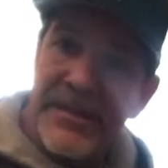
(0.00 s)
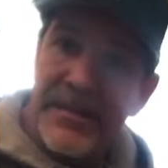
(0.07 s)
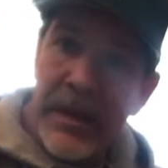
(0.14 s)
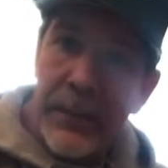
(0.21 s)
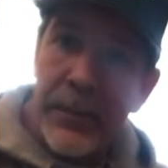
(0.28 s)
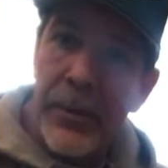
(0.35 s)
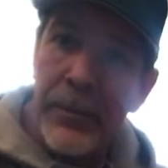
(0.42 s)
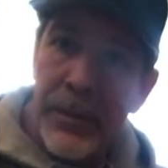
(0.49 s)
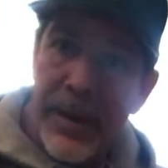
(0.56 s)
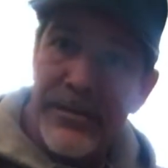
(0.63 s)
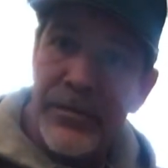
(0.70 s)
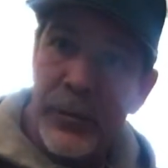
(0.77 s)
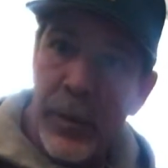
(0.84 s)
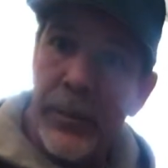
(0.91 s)
upper
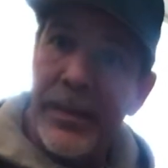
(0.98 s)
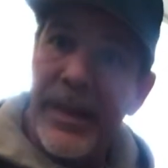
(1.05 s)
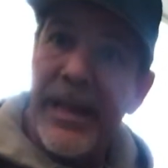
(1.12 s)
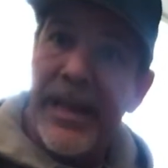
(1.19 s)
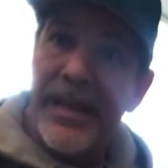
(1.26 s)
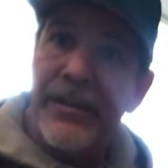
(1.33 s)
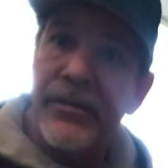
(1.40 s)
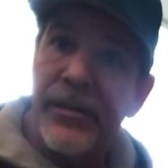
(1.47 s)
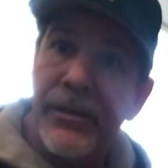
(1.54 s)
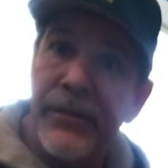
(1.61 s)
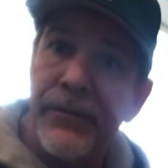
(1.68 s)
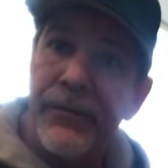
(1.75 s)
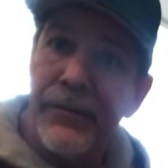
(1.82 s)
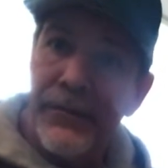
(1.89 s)
muscle will begin
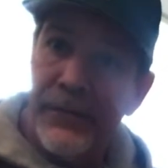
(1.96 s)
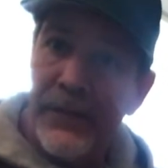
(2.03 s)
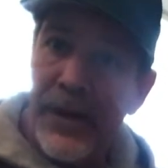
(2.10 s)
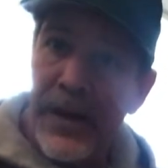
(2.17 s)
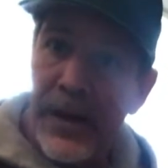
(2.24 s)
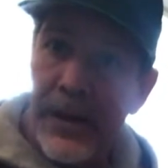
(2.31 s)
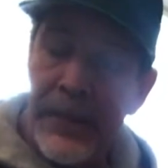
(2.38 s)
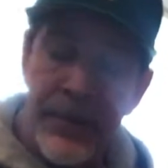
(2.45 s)
to fire.